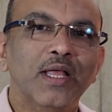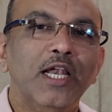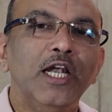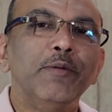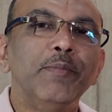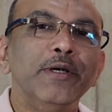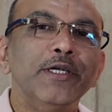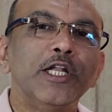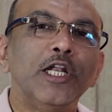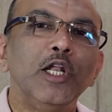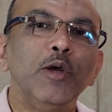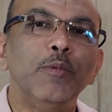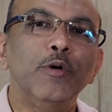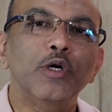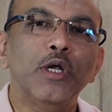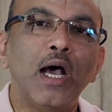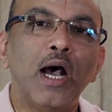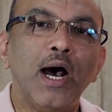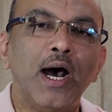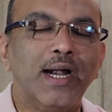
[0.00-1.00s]
Let me tell you
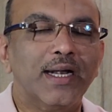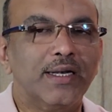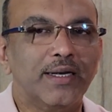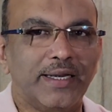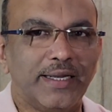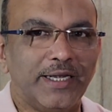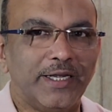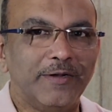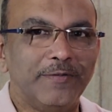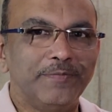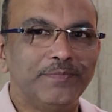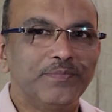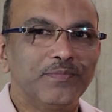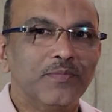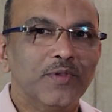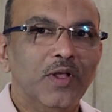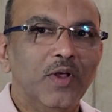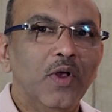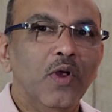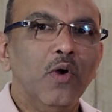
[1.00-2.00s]
about heart rate.
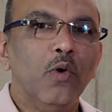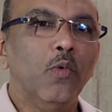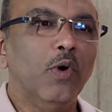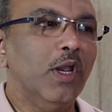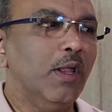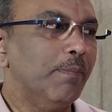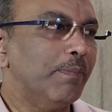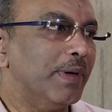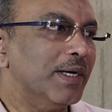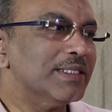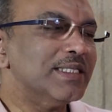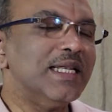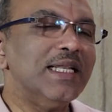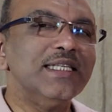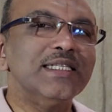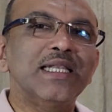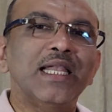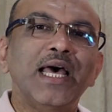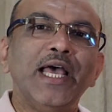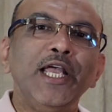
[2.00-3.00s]
When a person
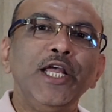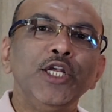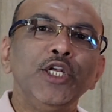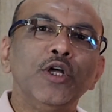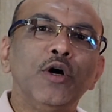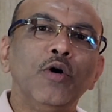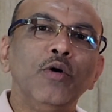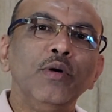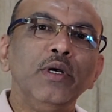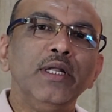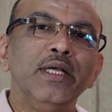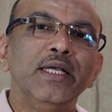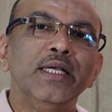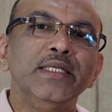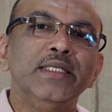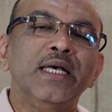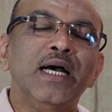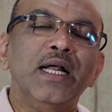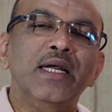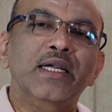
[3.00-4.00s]
is lying down,
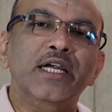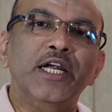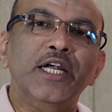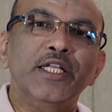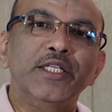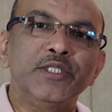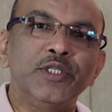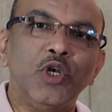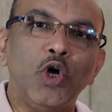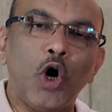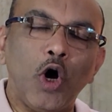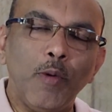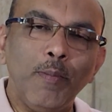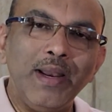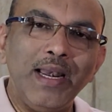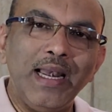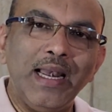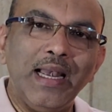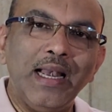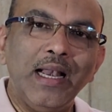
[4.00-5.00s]
his heart rate is
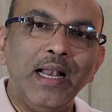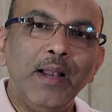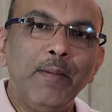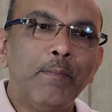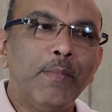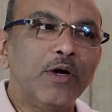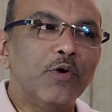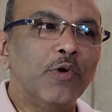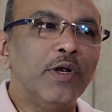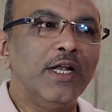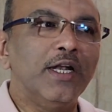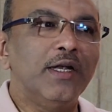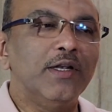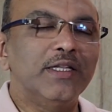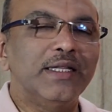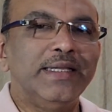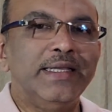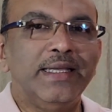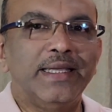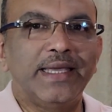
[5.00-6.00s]
normal, but when it
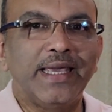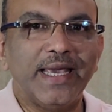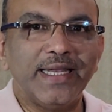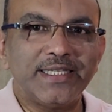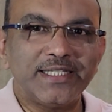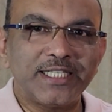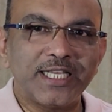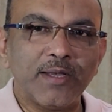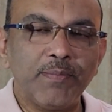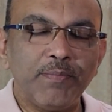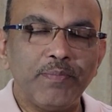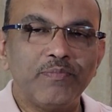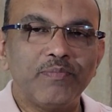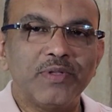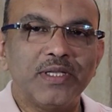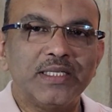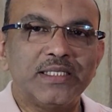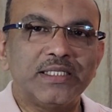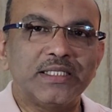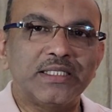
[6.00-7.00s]
gets up,
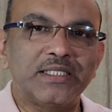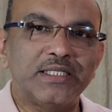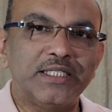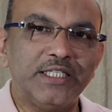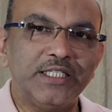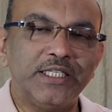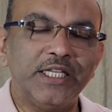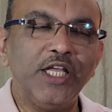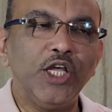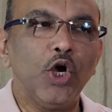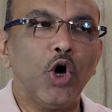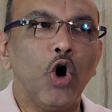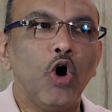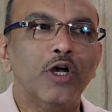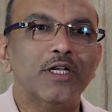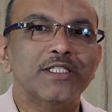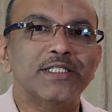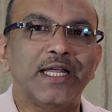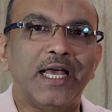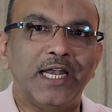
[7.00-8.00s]
sitting
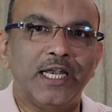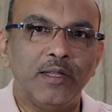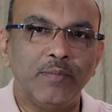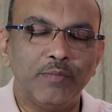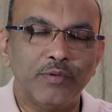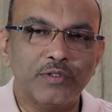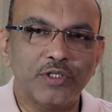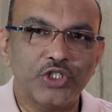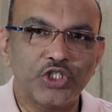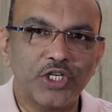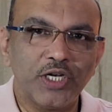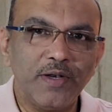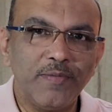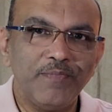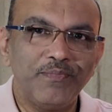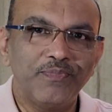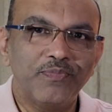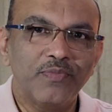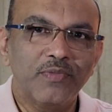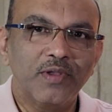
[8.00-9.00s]
or standing position,